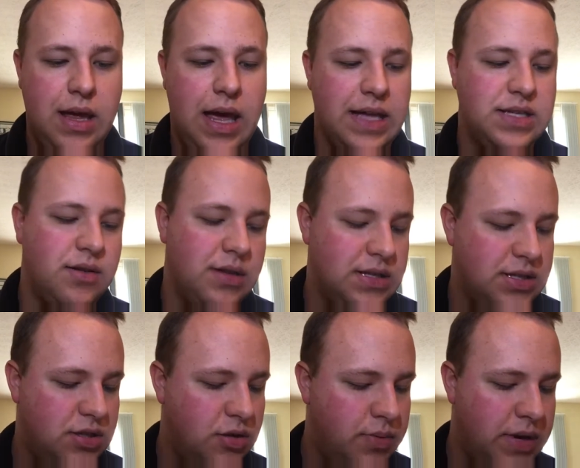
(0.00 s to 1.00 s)
and so this
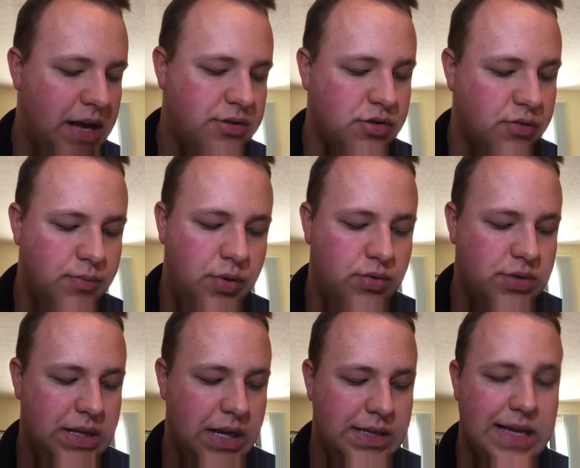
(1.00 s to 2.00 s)
supernatural
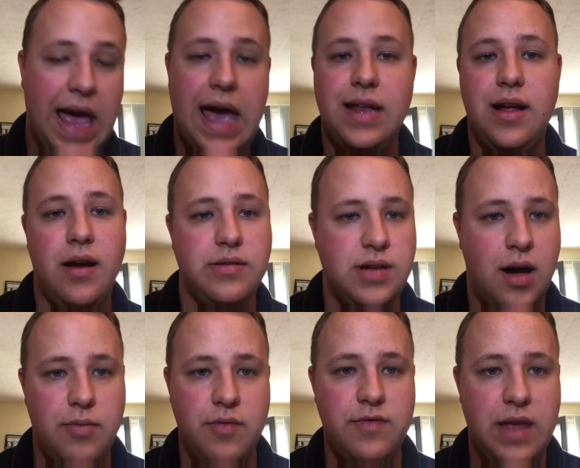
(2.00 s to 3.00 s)
boost is adding on
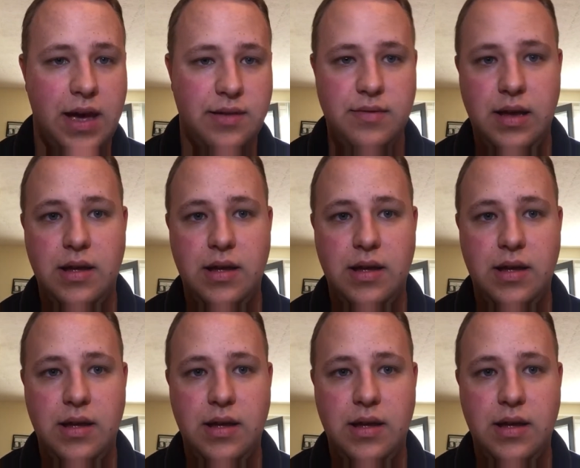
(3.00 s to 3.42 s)
top of that